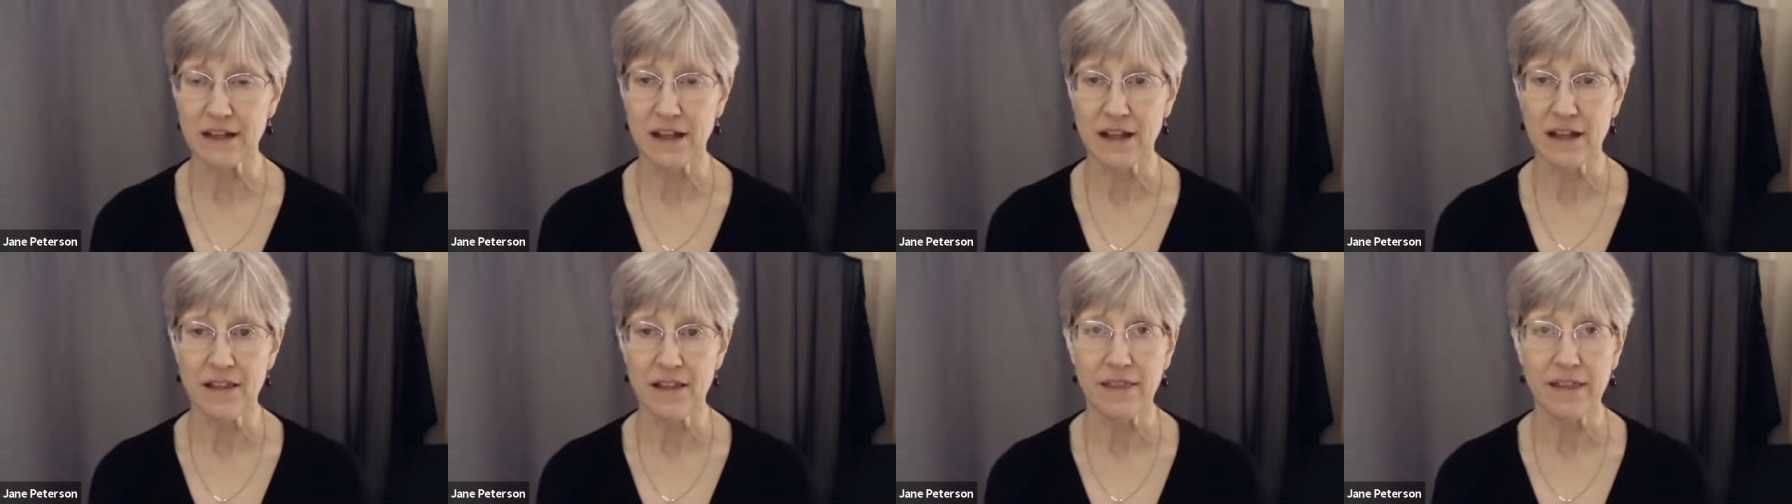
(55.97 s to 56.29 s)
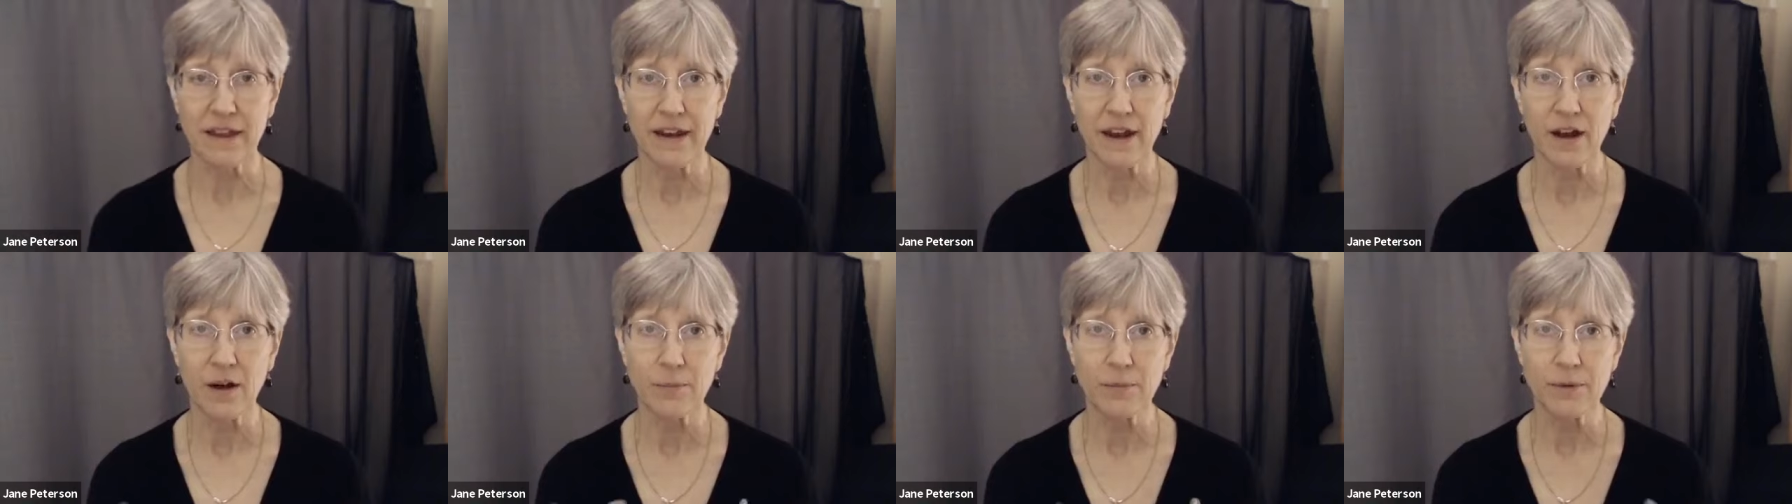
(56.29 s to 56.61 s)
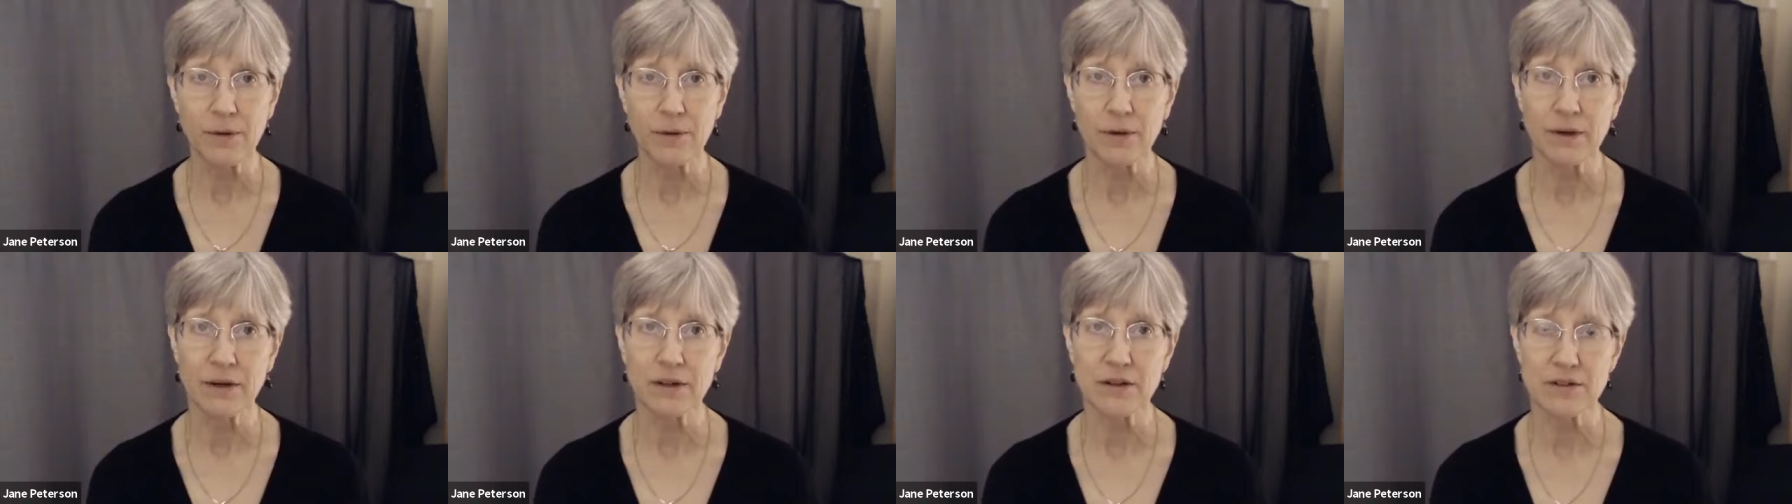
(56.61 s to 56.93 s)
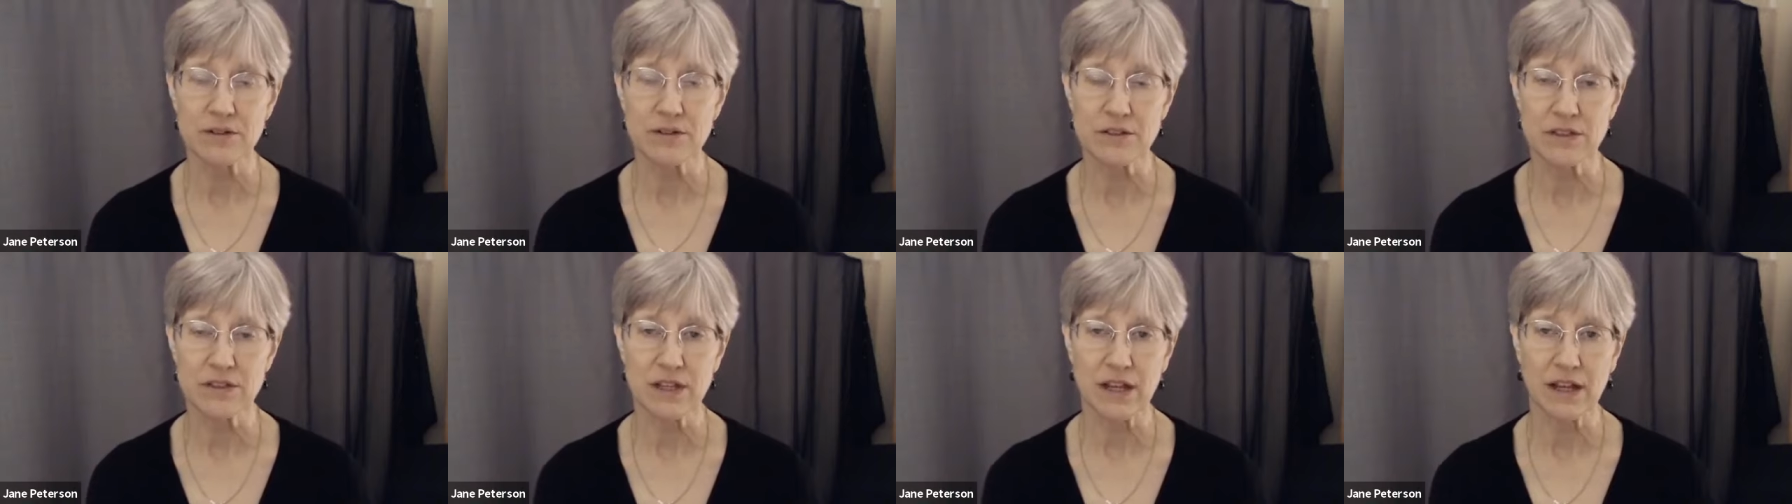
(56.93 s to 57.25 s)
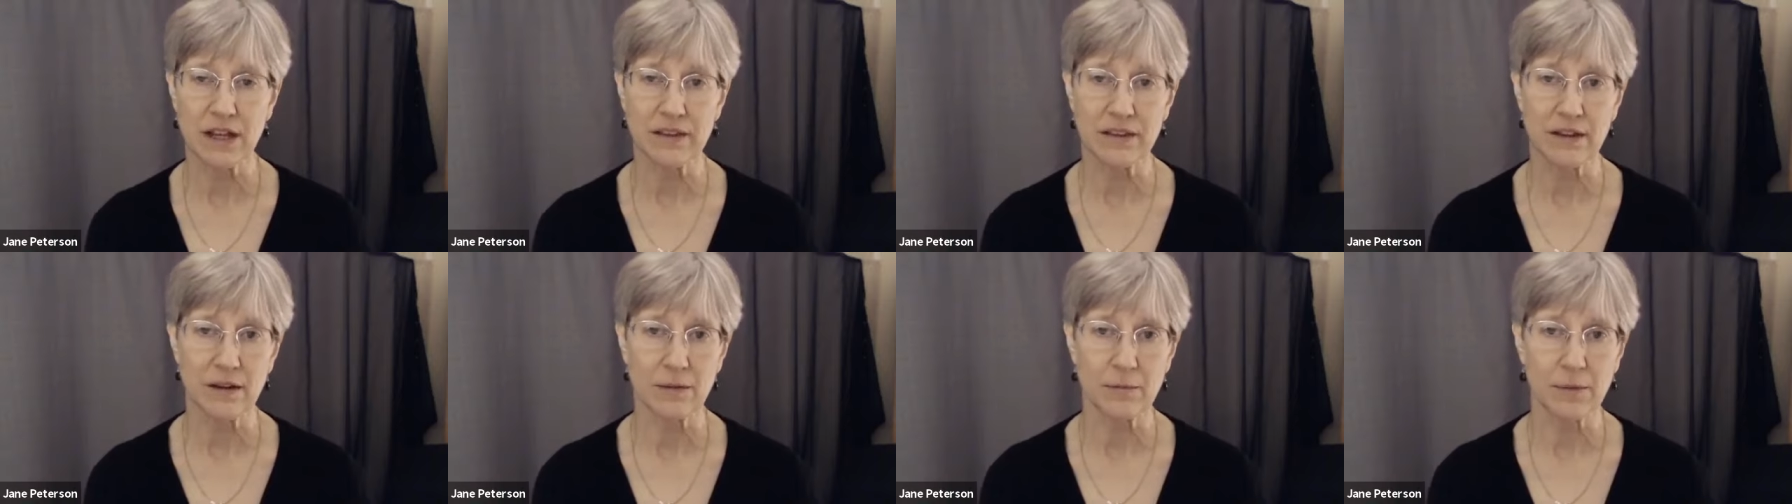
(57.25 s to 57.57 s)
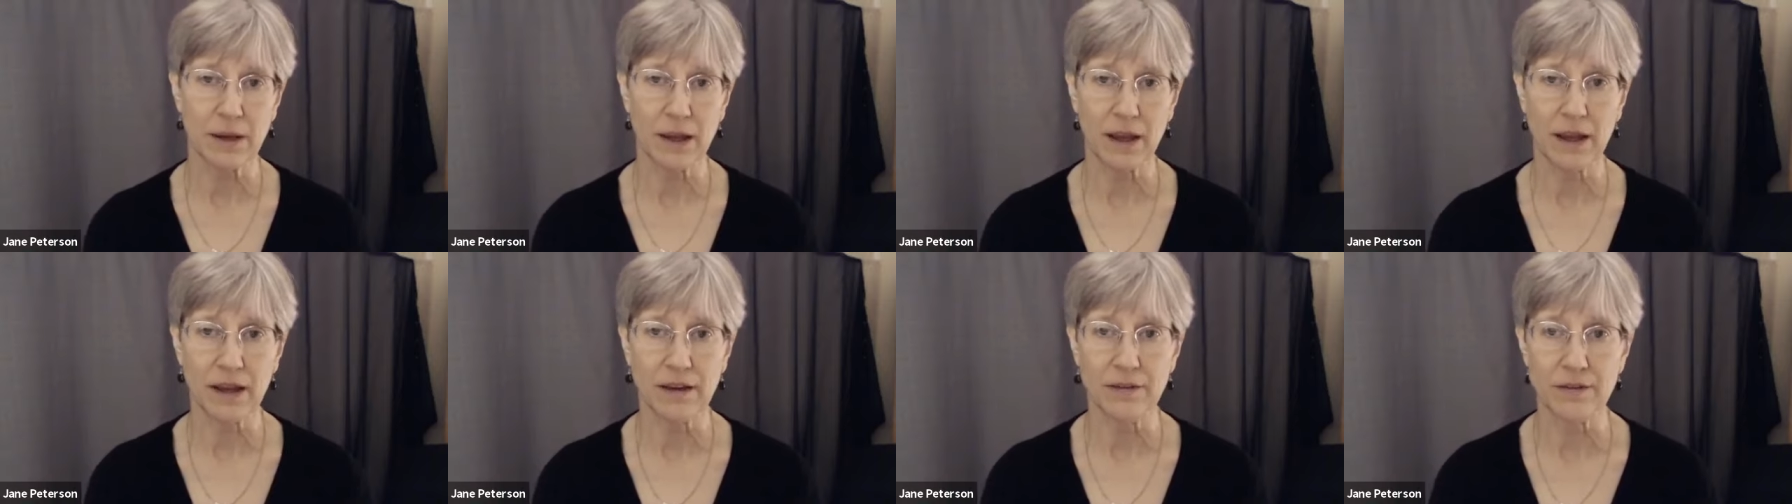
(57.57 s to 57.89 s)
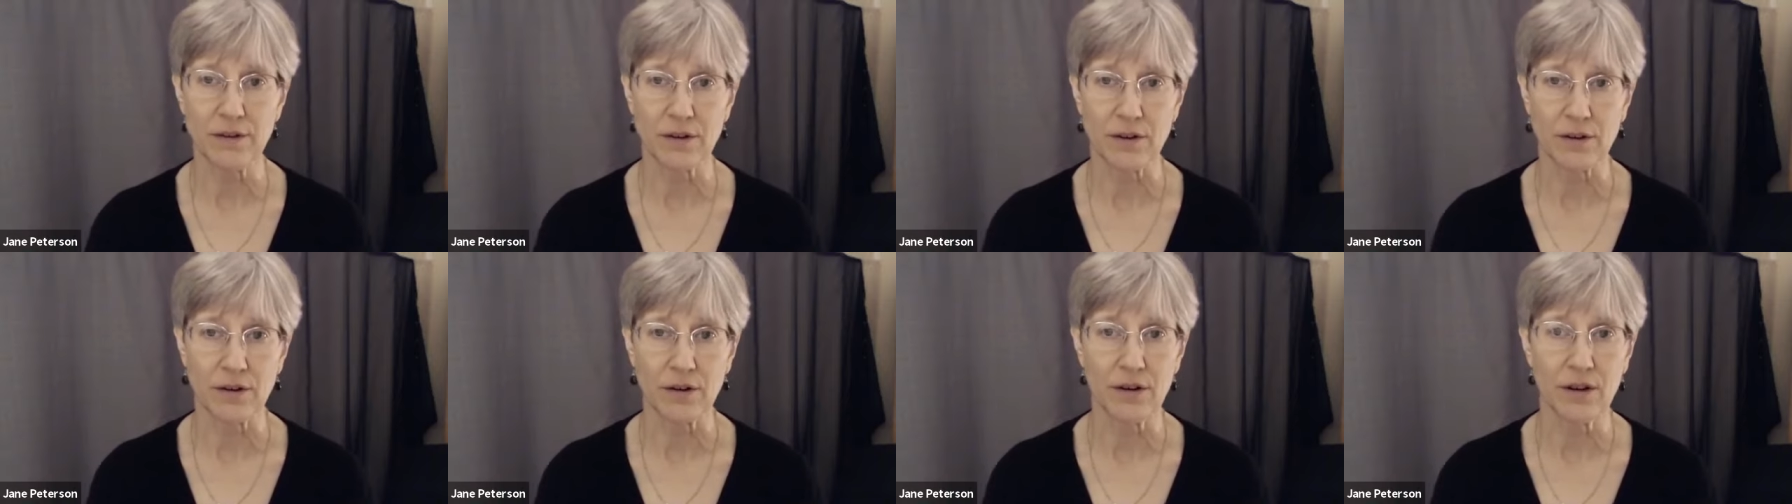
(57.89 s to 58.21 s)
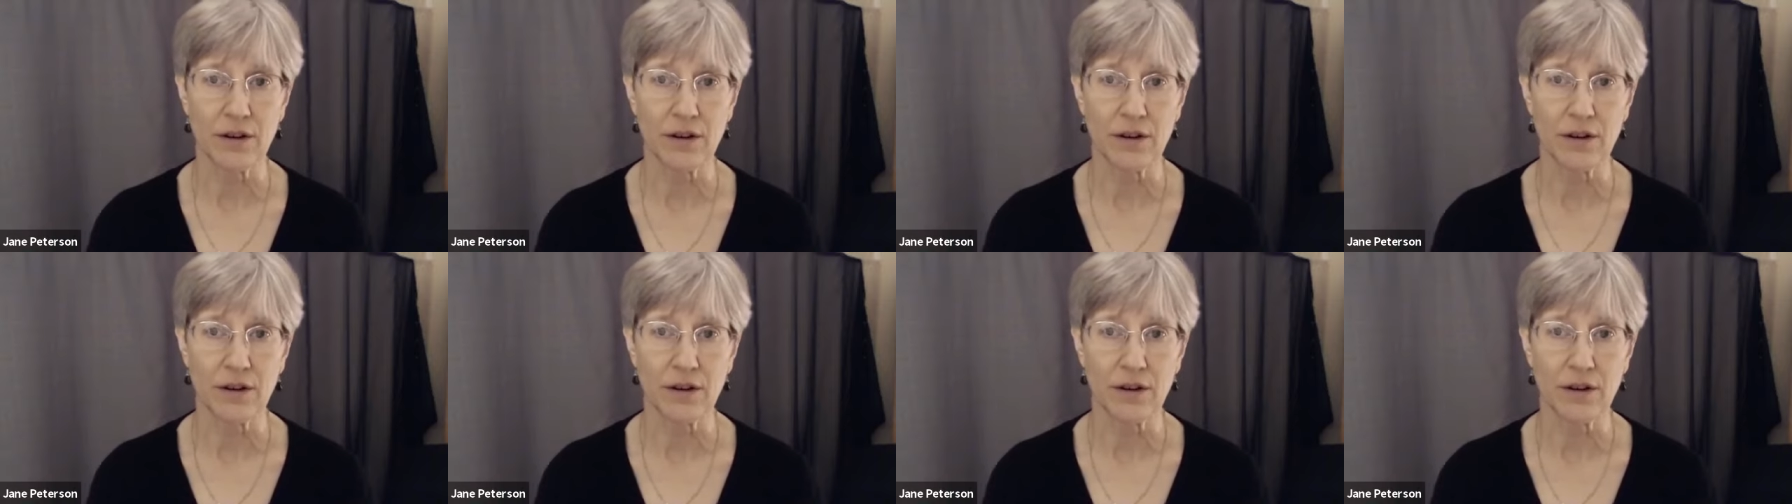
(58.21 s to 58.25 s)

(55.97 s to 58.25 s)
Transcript: that help you understand their behavior